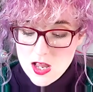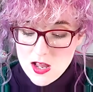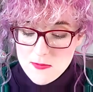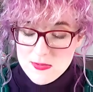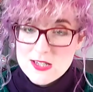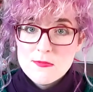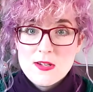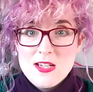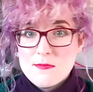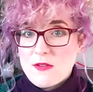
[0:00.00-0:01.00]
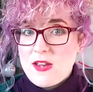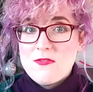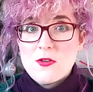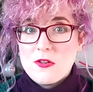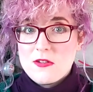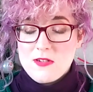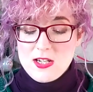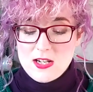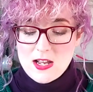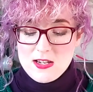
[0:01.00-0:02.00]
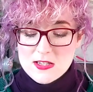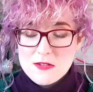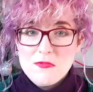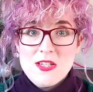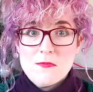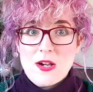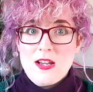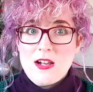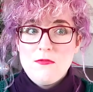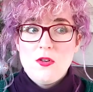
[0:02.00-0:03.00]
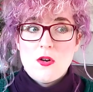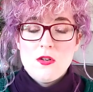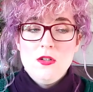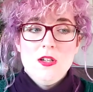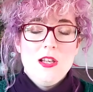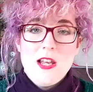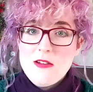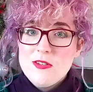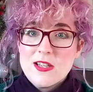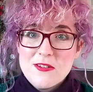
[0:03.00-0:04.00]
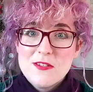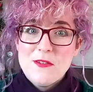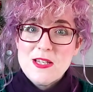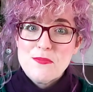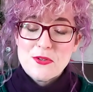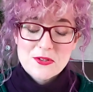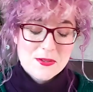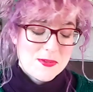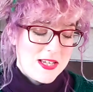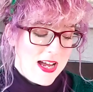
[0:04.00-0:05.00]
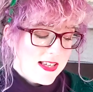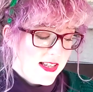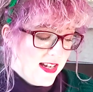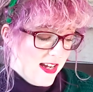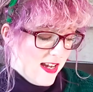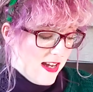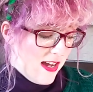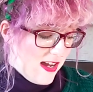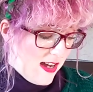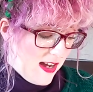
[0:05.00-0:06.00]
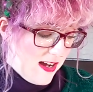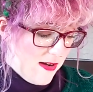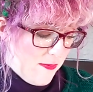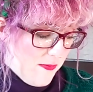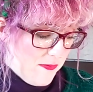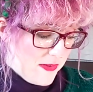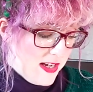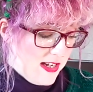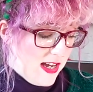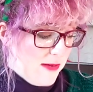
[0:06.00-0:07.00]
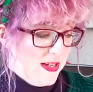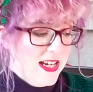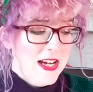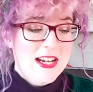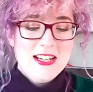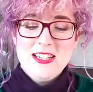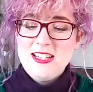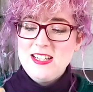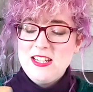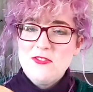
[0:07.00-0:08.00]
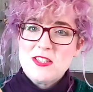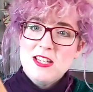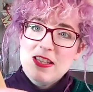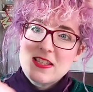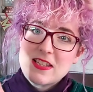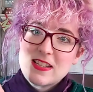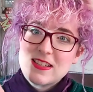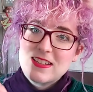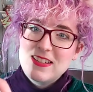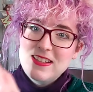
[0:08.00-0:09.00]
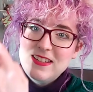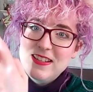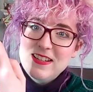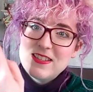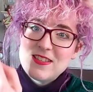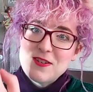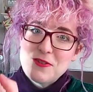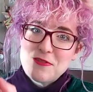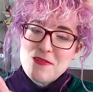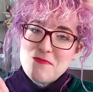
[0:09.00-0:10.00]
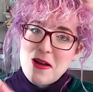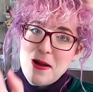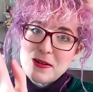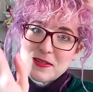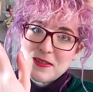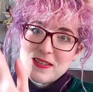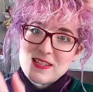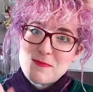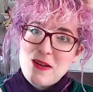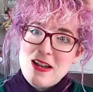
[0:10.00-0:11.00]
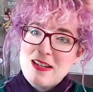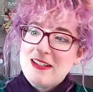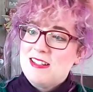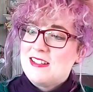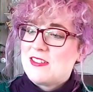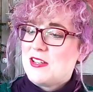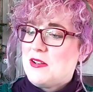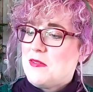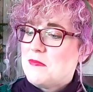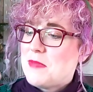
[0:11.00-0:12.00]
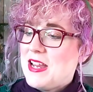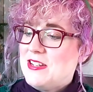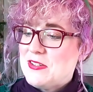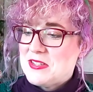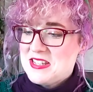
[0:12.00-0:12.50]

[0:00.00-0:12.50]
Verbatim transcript: um, is one is my favourite author, and it's the reason why I've got loads and loads of his books upstairs. And uh, I mean, you, you can even see there's sun cream marks on the spine on the pages,